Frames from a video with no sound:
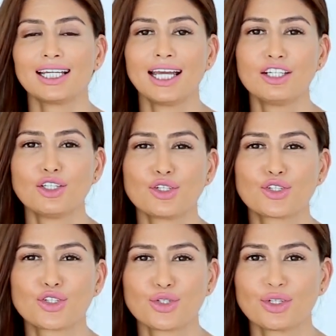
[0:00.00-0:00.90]
Get your
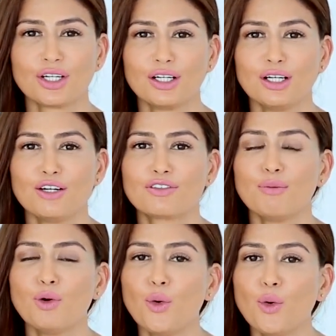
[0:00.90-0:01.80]
sugar
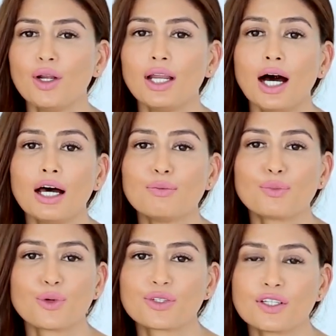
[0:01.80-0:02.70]
from whole
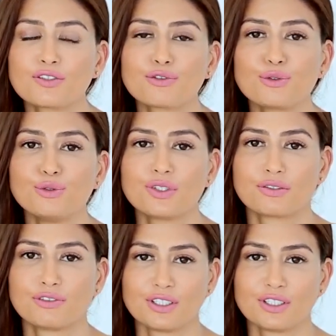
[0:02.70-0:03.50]
unprocessed fruits